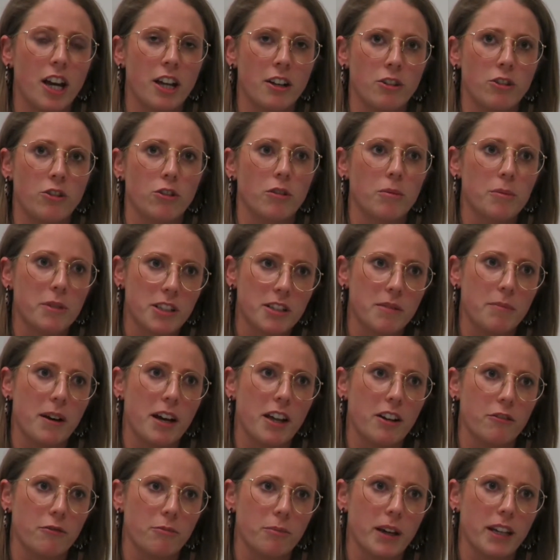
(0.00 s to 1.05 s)
an enormous
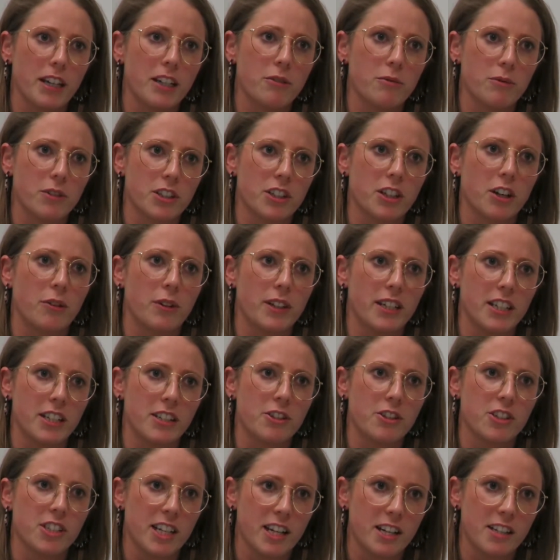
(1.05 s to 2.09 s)
amount of money was going
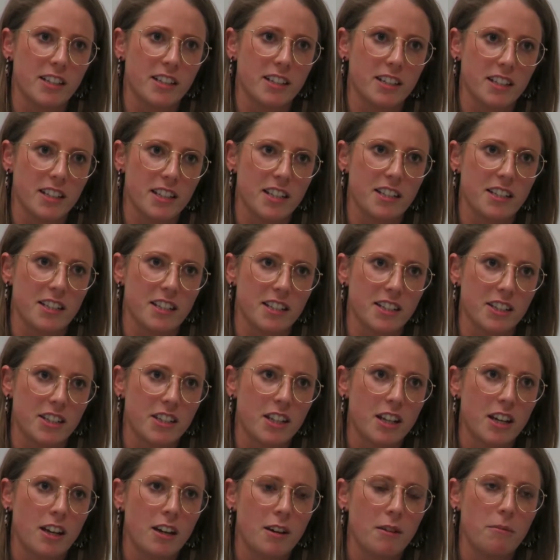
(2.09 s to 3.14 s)
into teaching
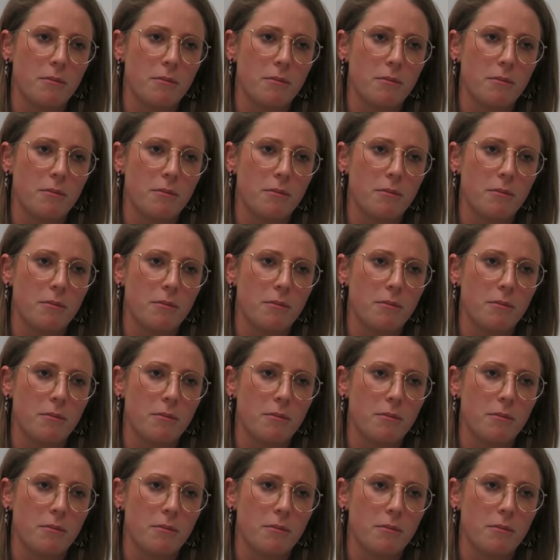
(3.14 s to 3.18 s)
assistants,